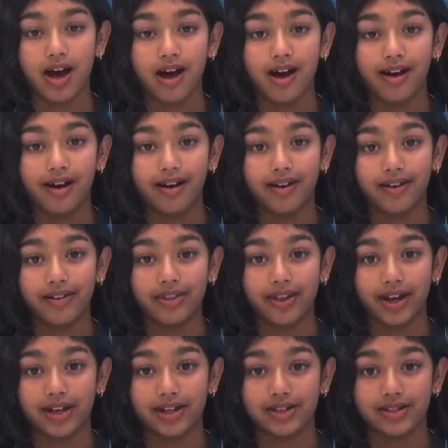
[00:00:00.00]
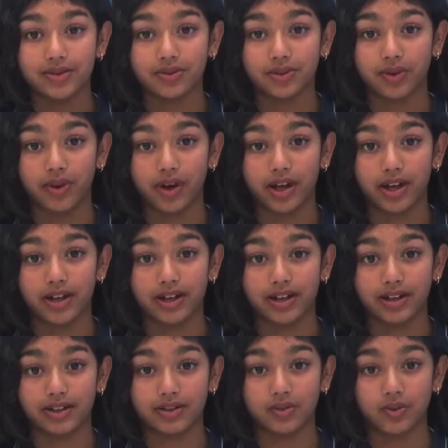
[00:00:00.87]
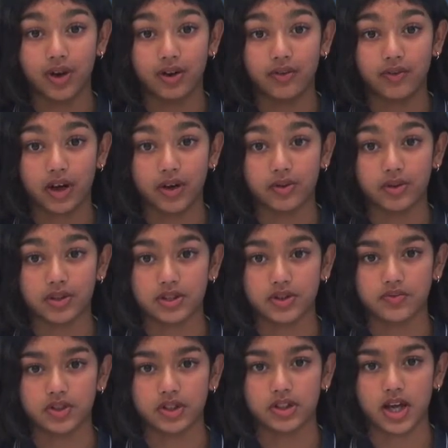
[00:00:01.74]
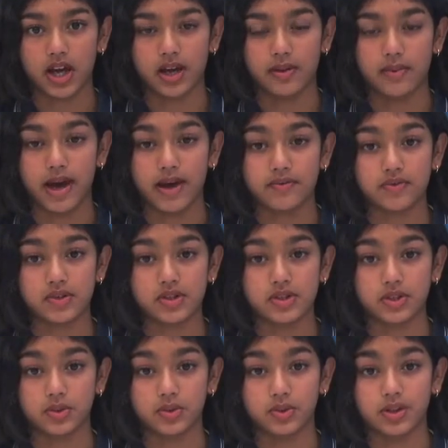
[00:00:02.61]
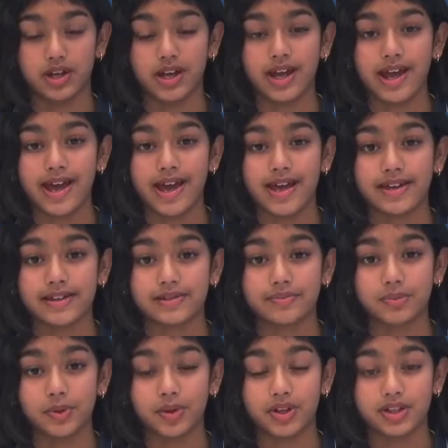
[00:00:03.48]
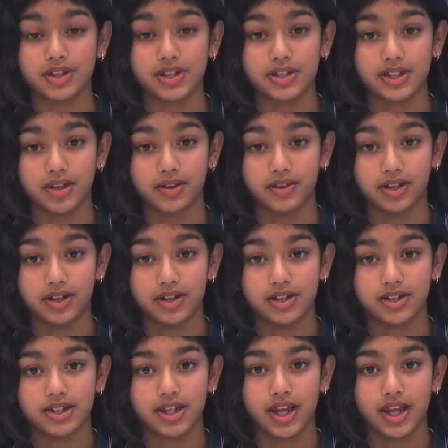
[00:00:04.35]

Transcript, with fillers: All that is required in 12 hours of your time after school exploring these areas,